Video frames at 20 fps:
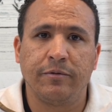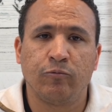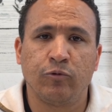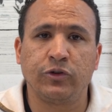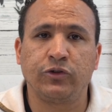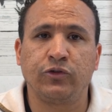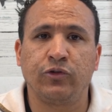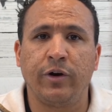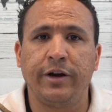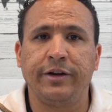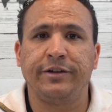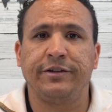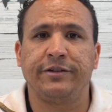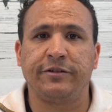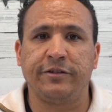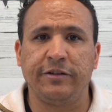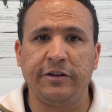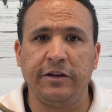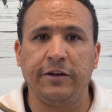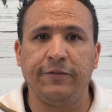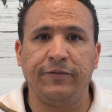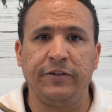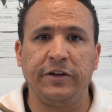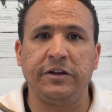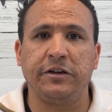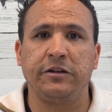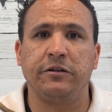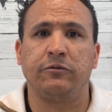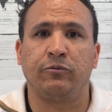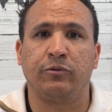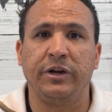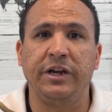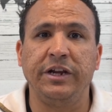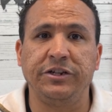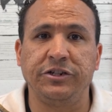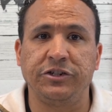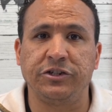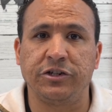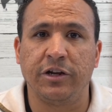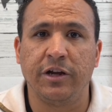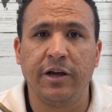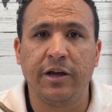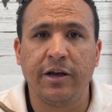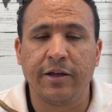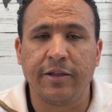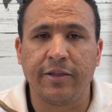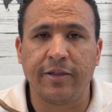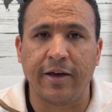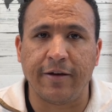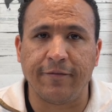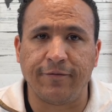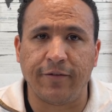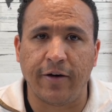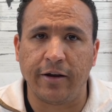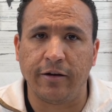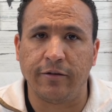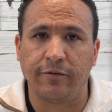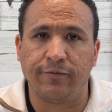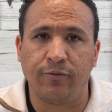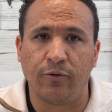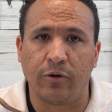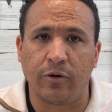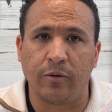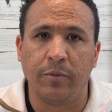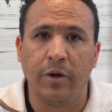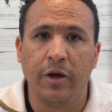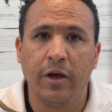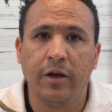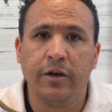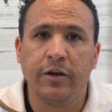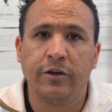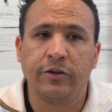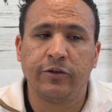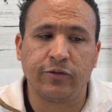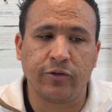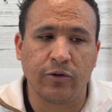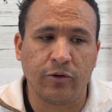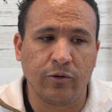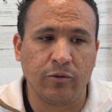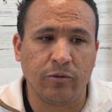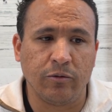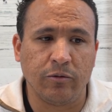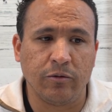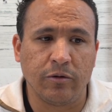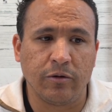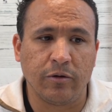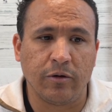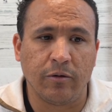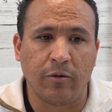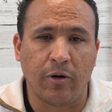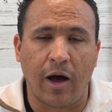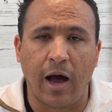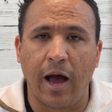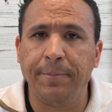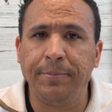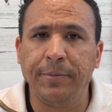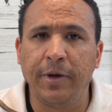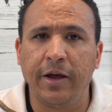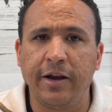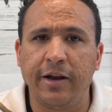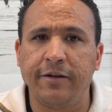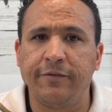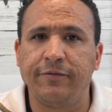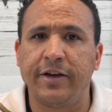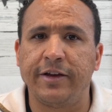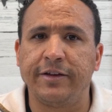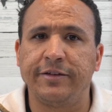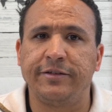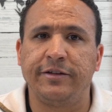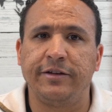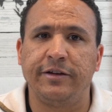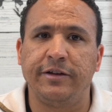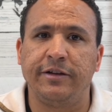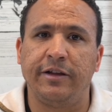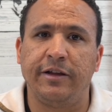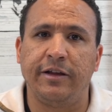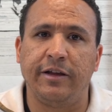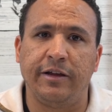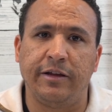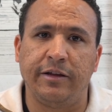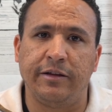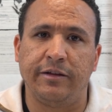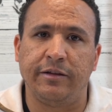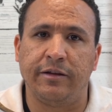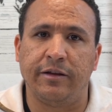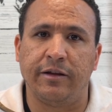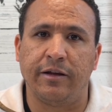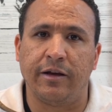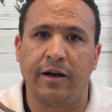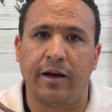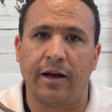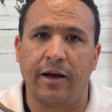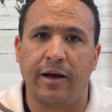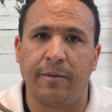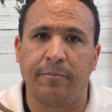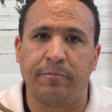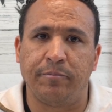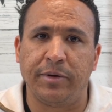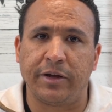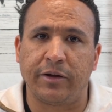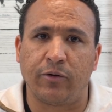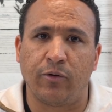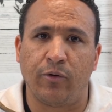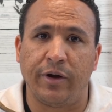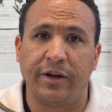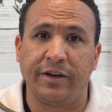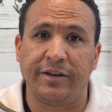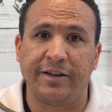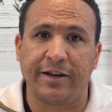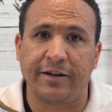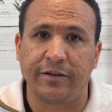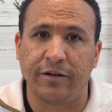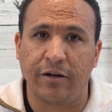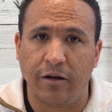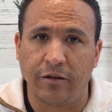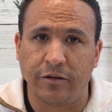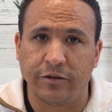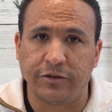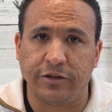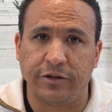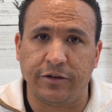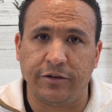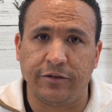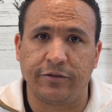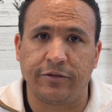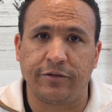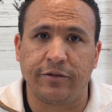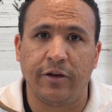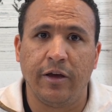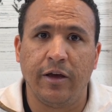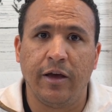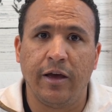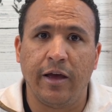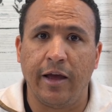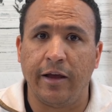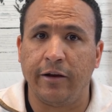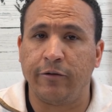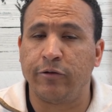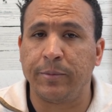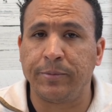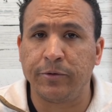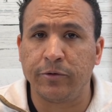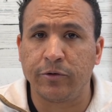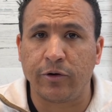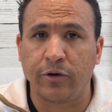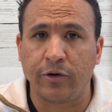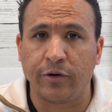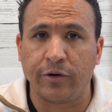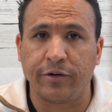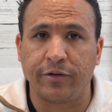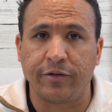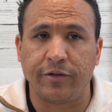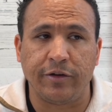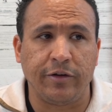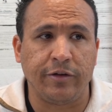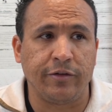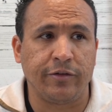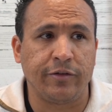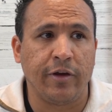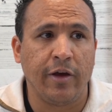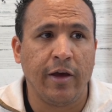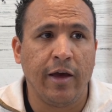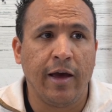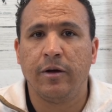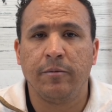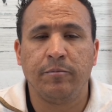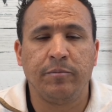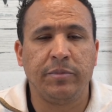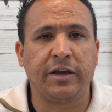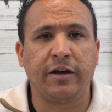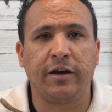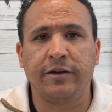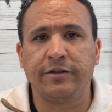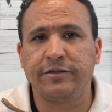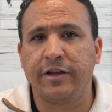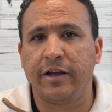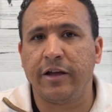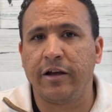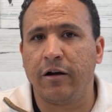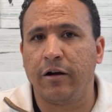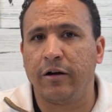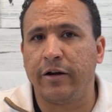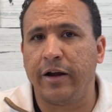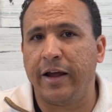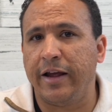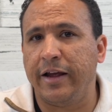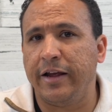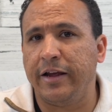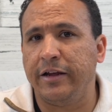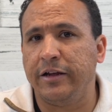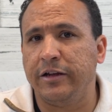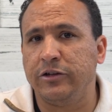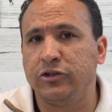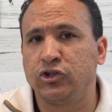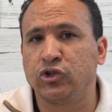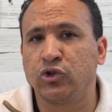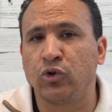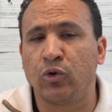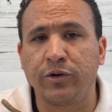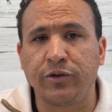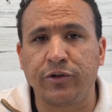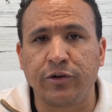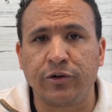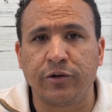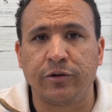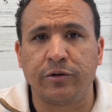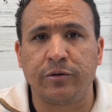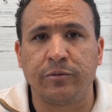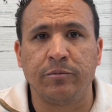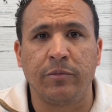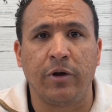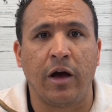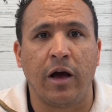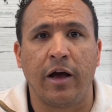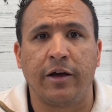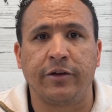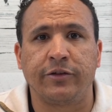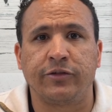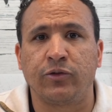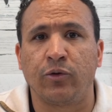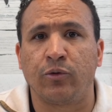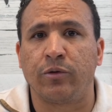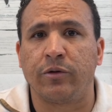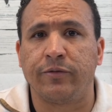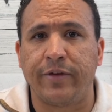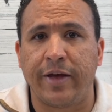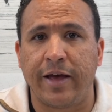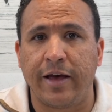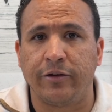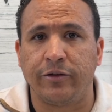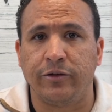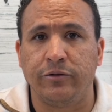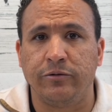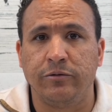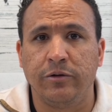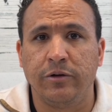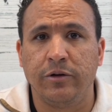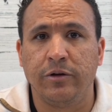We're trying to see if it can reach that final form. So I'm not invested in Bitcoin technologies and cryptocurrencies because they are a short-term store of value.